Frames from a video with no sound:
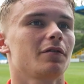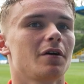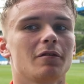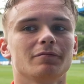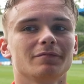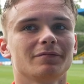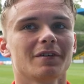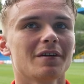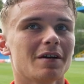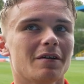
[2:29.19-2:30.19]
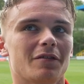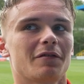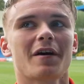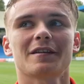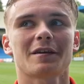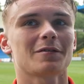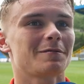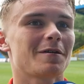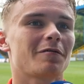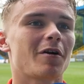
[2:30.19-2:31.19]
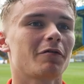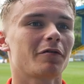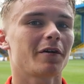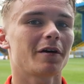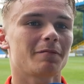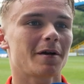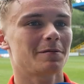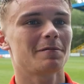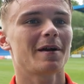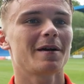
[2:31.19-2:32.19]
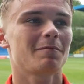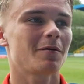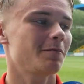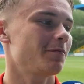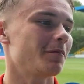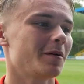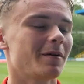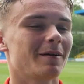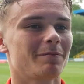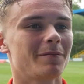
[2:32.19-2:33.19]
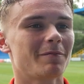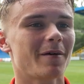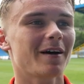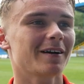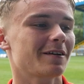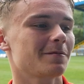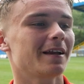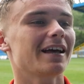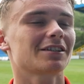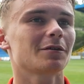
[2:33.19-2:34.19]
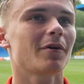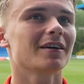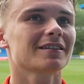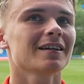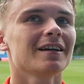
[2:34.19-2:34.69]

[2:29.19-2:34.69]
If the fans get onto me, I thrive off it. It makes me play probably a bit better, gives me that extra buzz.